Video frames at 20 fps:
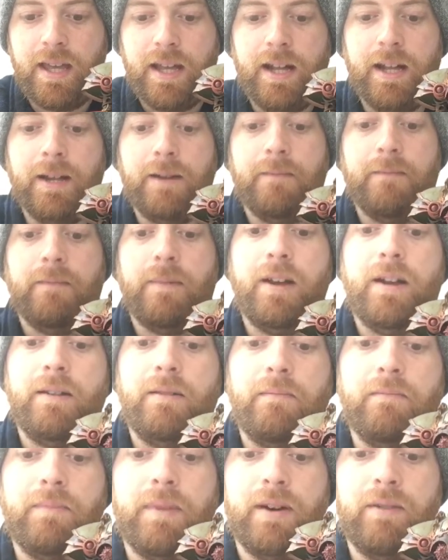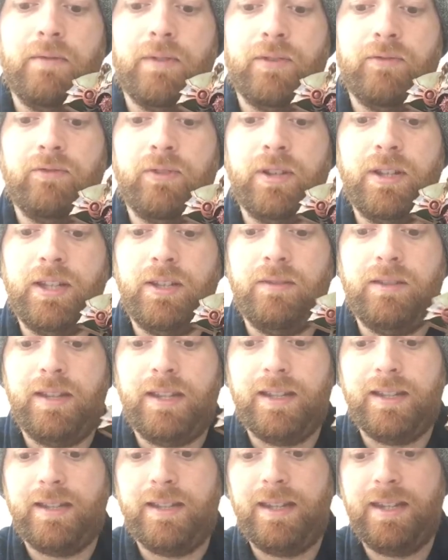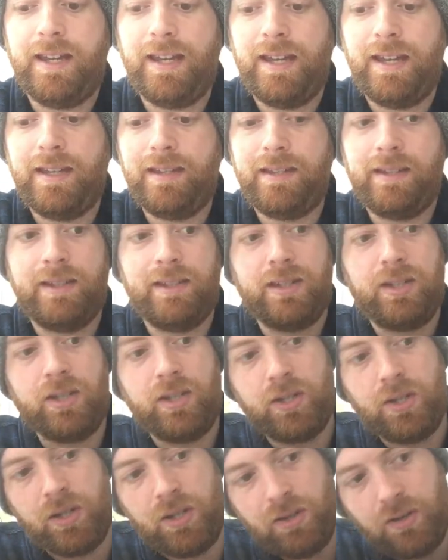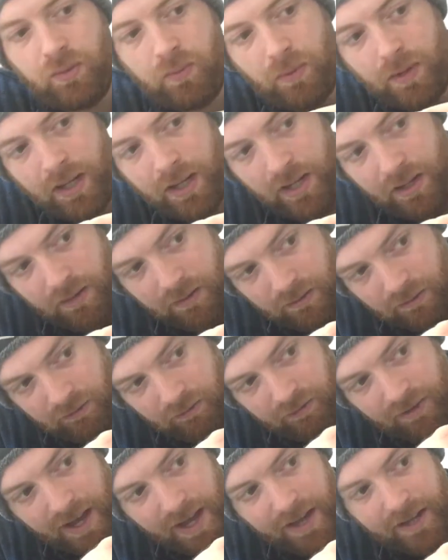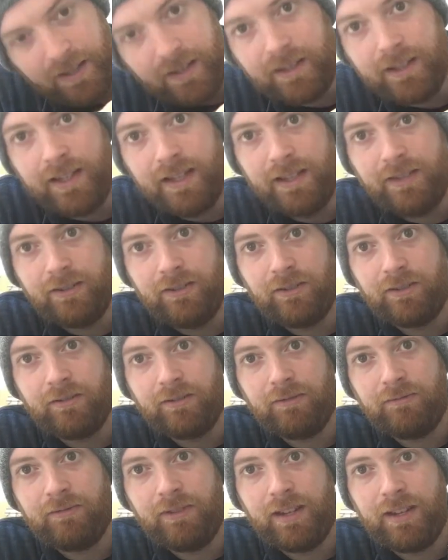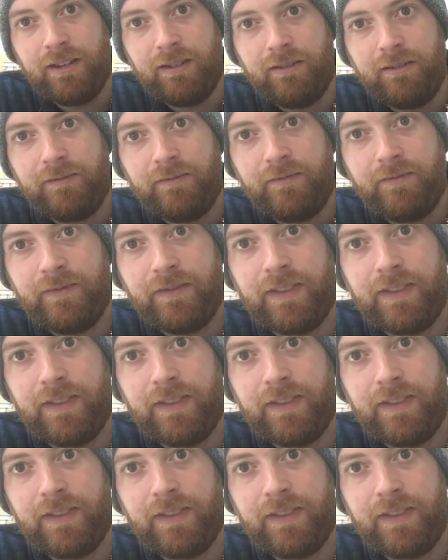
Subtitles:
But what's really unique is he has this twin rad cleanser right here.